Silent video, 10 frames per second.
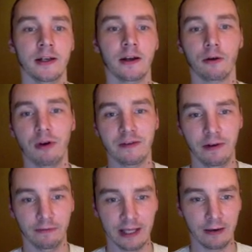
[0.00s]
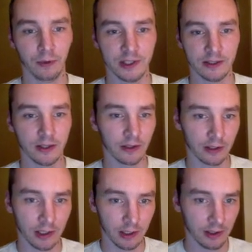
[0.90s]
in our create event for that, we said something
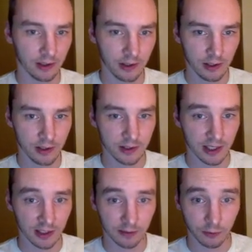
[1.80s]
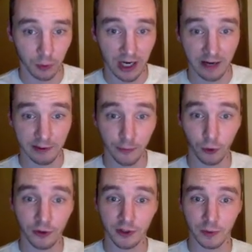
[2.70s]
like seconds between enemy
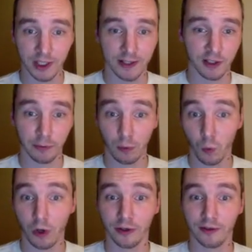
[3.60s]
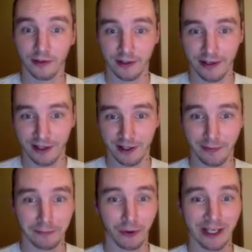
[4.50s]
spawns, and we said that should be 1. I think it should
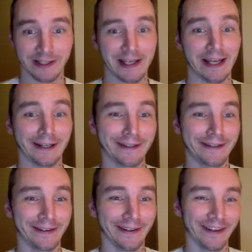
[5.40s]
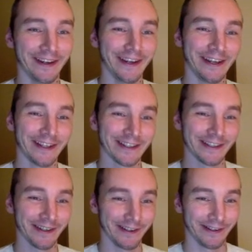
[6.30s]
be more like 10. So
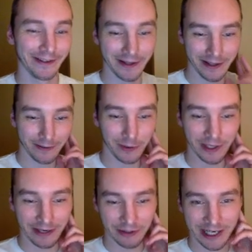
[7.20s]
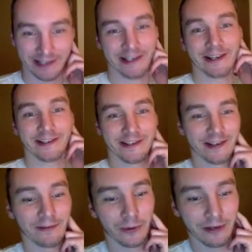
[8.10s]
1 every 10 seconds
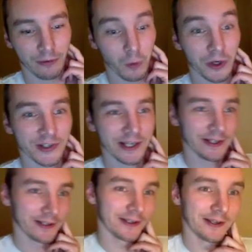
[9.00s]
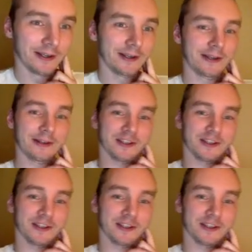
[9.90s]
instead of 1 every 1 second. It